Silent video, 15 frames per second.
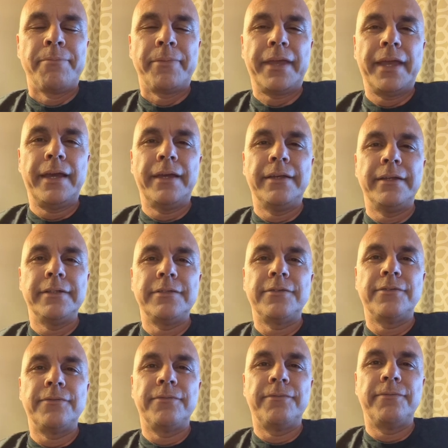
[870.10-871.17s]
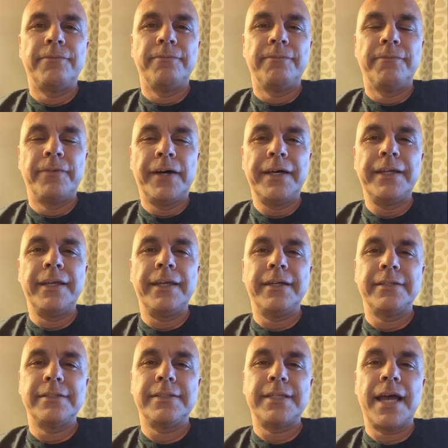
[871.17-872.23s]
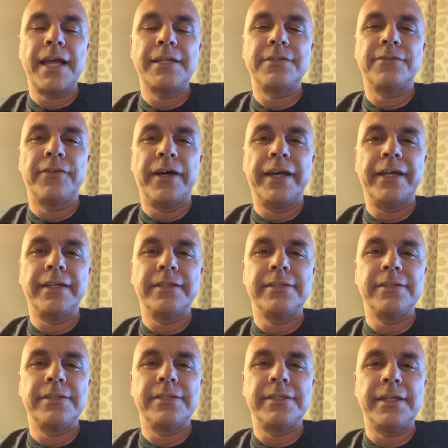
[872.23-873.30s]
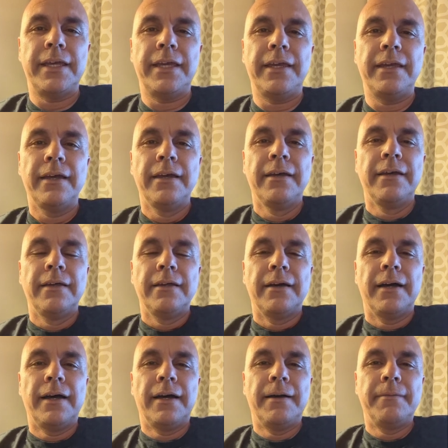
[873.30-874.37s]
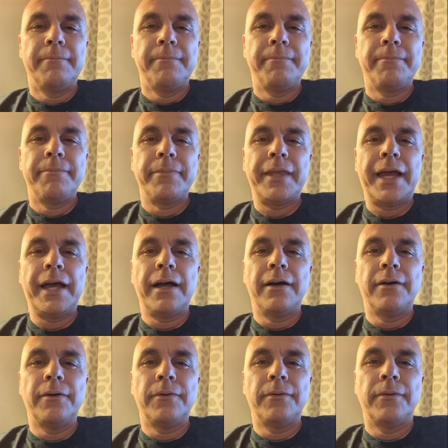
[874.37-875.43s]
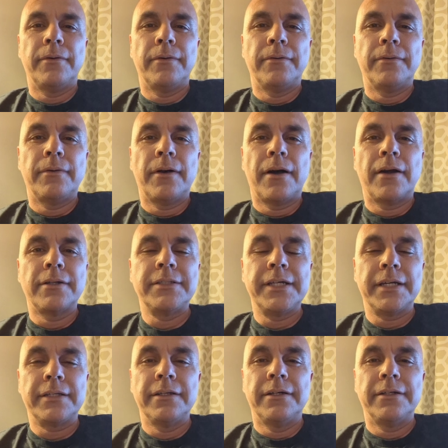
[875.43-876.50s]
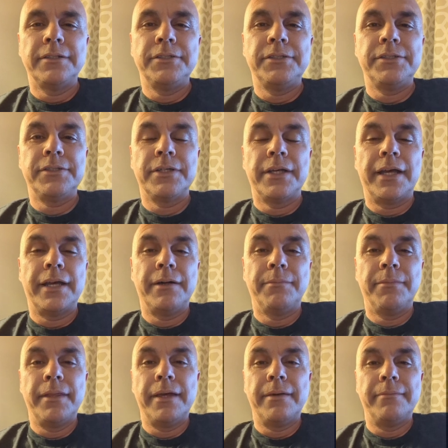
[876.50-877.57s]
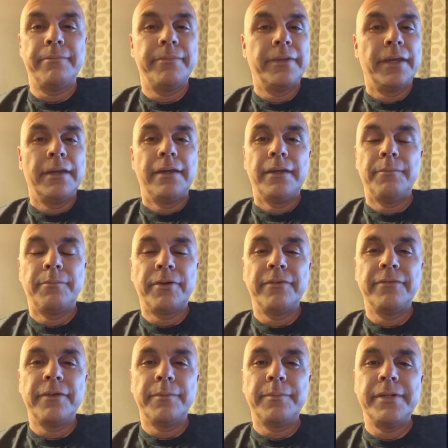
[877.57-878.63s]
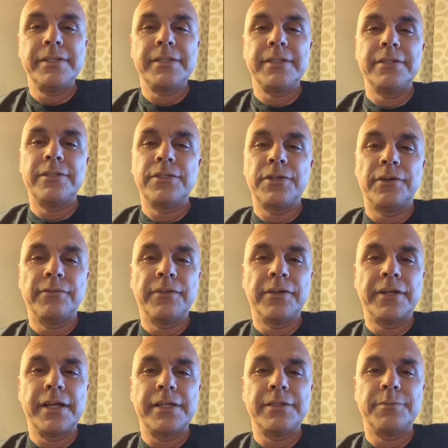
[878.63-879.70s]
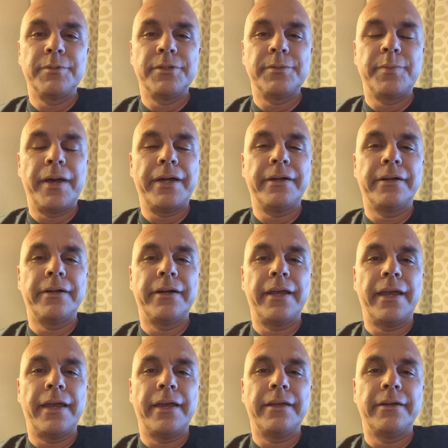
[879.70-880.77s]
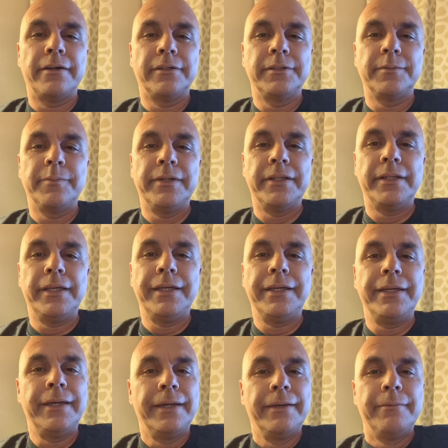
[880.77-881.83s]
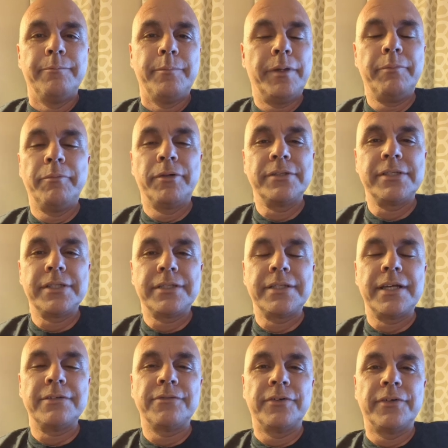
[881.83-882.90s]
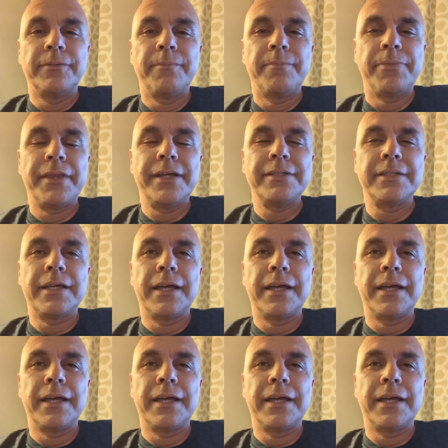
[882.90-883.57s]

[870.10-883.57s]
And it's fun and satisfying to see how our technology is going to help them improve their business, serve their customers better, and ultimately be more successful as a